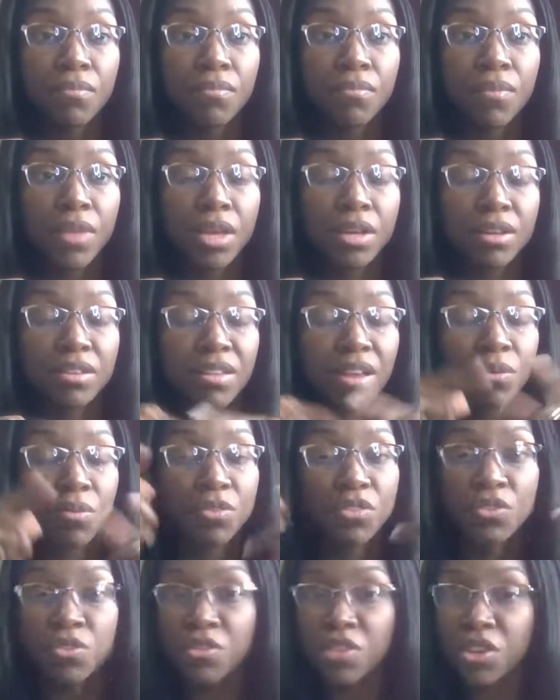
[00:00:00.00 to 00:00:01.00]
because I was
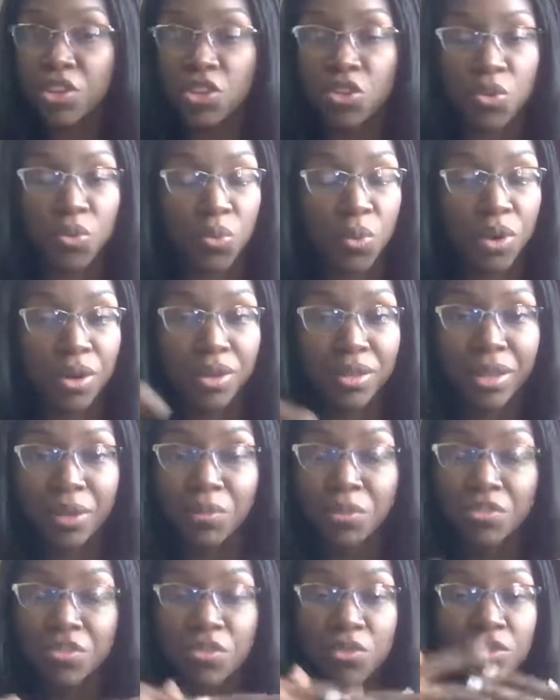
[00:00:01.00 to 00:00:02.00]
using UWorld, I
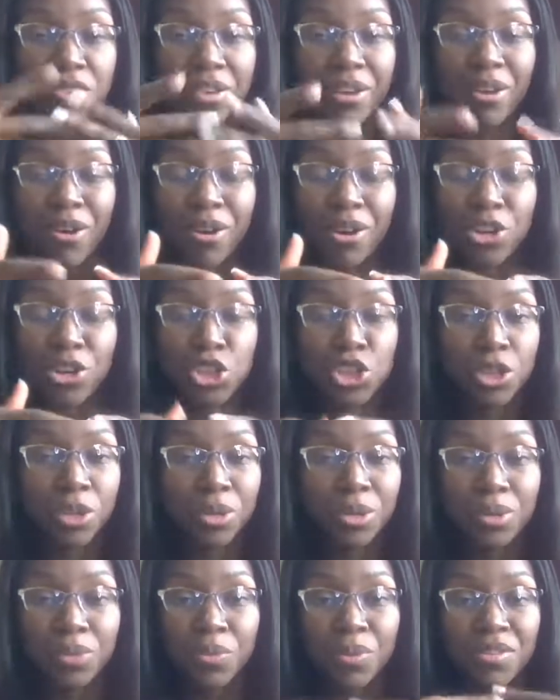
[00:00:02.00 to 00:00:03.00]
was using Archer.
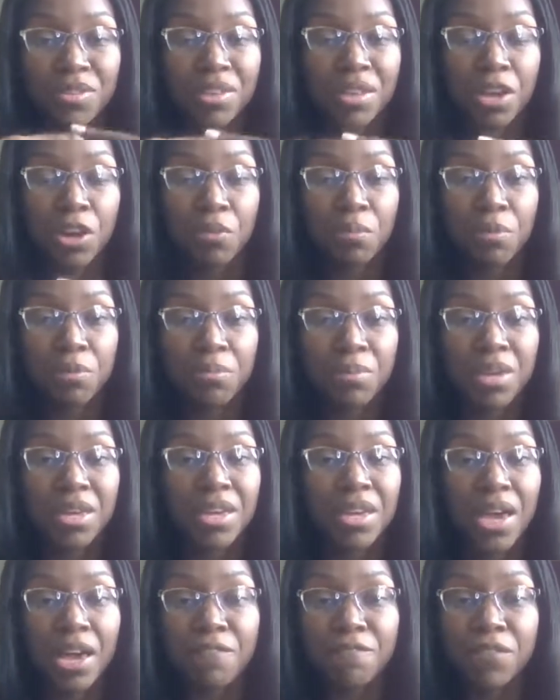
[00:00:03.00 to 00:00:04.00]
It wasn't helping
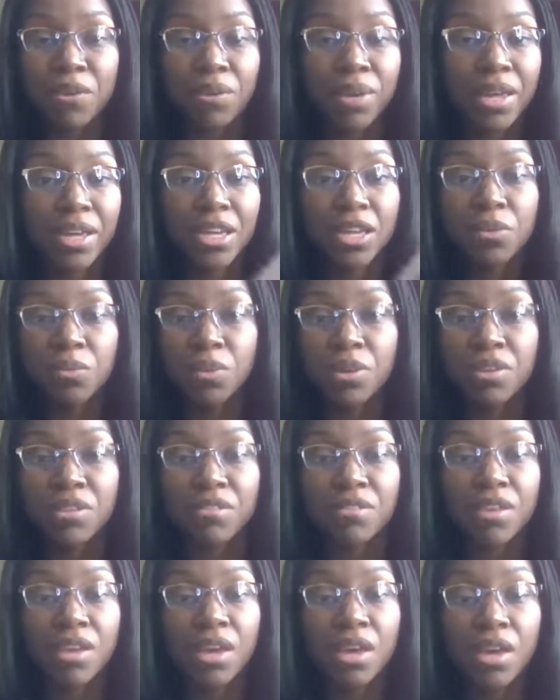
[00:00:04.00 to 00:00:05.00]
me. I felt like it
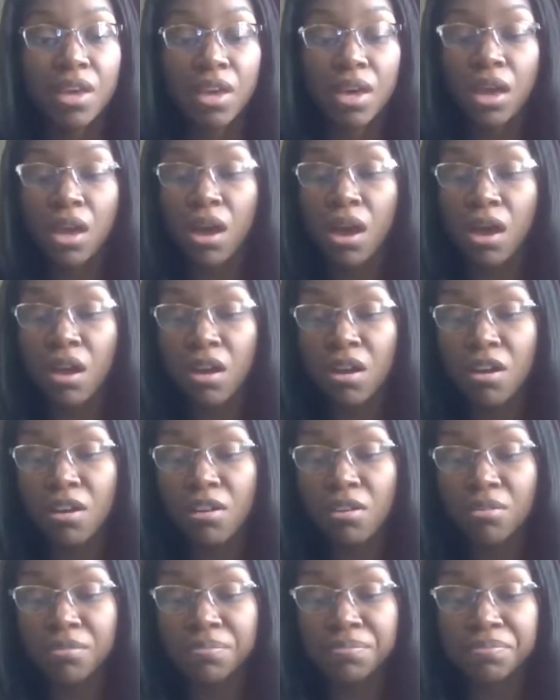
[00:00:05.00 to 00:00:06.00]
was
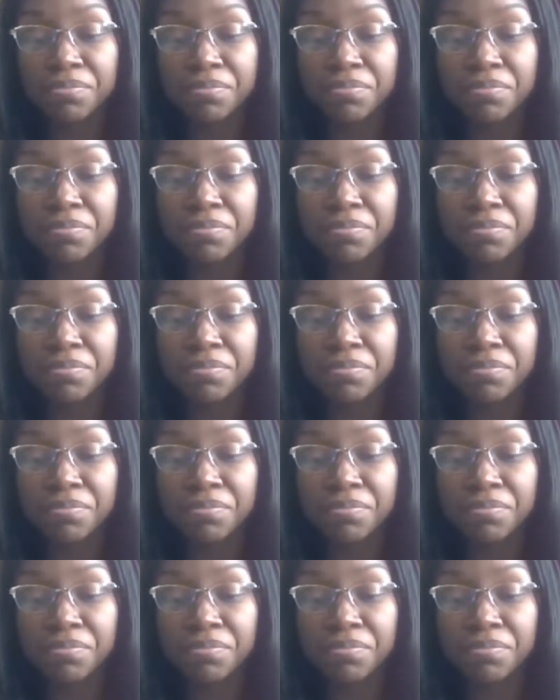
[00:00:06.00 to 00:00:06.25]
um,